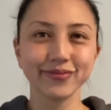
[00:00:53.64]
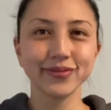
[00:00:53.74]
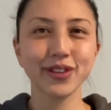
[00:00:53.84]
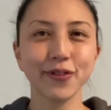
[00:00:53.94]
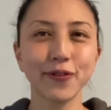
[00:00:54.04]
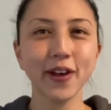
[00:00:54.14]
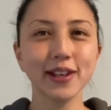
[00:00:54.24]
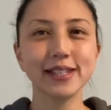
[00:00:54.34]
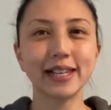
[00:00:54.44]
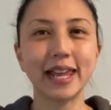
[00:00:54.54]
So
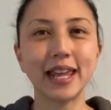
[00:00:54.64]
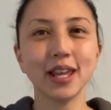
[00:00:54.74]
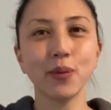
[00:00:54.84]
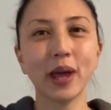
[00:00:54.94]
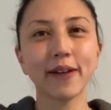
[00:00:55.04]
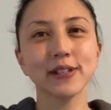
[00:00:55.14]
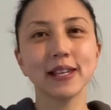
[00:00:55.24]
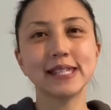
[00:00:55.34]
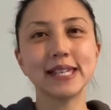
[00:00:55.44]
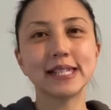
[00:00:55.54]
firstly, we have to
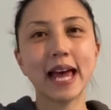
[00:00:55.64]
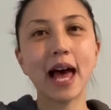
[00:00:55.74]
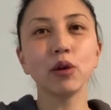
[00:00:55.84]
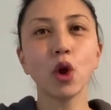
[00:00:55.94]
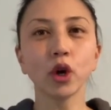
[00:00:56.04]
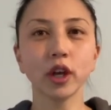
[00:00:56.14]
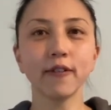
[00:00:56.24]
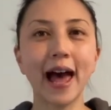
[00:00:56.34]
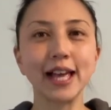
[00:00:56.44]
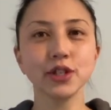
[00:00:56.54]
consider how long you've
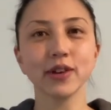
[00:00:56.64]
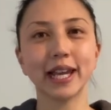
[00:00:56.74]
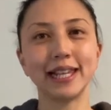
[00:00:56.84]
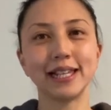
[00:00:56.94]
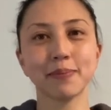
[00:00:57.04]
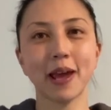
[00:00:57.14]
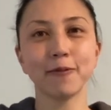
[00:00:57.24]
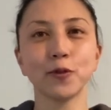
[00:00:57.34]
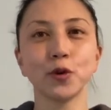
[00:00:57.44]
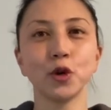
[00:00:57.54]
had your Achilles pain
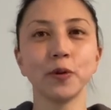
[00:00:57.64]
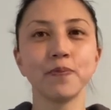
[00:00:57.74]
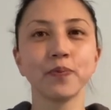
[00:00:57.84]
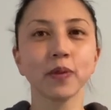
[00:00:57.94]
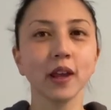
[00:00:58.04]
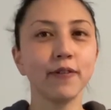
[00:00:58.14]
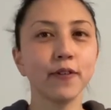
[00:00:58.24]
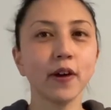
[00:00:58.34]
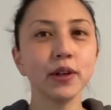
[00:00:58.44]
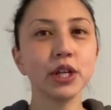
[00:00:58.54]
for. If you've
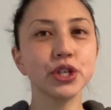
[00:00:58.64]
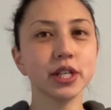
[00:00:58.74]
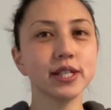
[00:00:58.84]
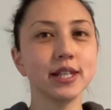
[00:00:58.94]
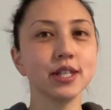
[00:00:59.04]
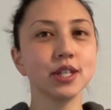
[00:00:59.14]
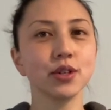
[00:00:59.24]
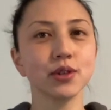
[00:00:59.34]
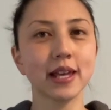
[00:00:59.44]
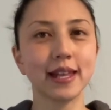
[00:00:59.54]
only just injured your
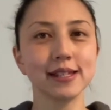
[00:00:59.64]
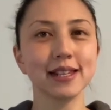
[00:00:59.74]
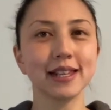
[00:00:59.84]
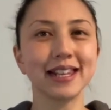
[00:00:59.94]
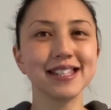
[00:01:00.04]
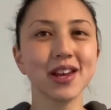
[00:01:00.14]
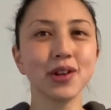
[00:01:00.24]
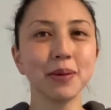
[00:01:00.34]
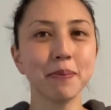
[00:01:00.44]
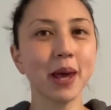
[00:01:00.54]
tendon and it's
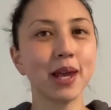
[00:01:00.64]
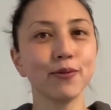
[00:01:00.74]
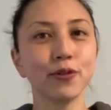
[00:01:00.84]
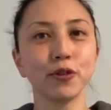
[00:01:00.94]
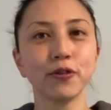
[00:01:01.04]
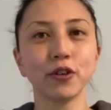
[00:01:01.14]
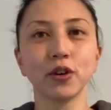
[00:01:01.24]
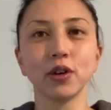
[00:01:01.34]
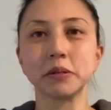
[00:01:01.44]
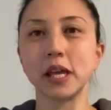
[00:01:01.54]
only been painful
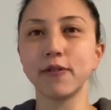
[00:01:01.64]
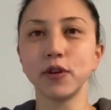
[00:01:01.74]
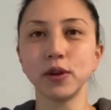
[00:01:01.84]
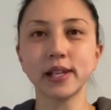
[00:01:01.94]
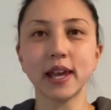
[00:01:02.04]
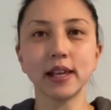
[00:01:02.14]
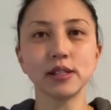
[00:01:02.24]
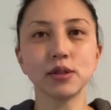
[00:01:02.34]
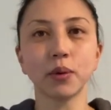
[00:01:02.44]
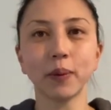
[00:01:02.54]
for, say, a few days
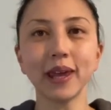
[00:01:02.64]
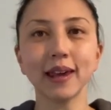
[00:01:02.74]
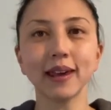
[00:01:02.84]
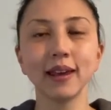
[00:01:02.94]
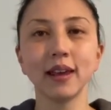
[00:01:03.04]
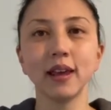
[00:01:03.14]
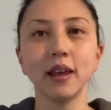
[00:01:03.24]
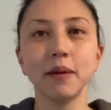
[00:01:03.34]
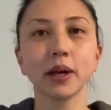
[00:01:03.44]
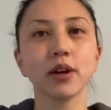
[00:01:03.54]
to a week
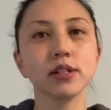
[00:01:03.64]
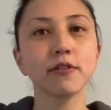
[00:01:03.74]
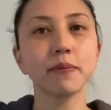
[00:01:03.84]
because of